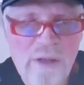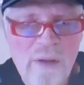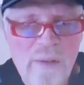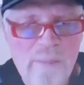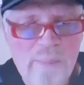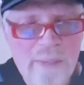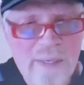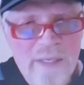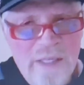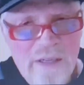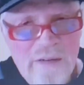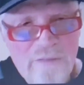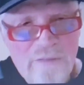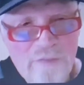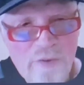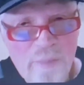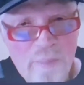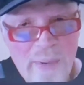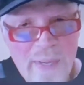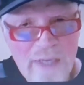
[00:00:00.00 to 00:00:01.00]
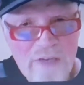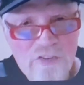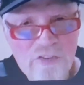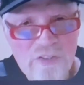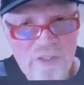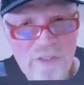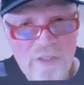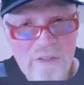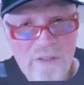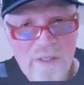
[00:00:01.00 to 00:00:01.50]
But
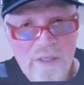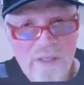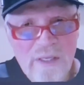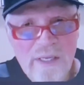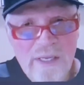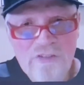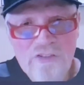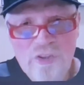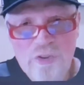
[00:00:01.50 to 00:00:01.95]
information is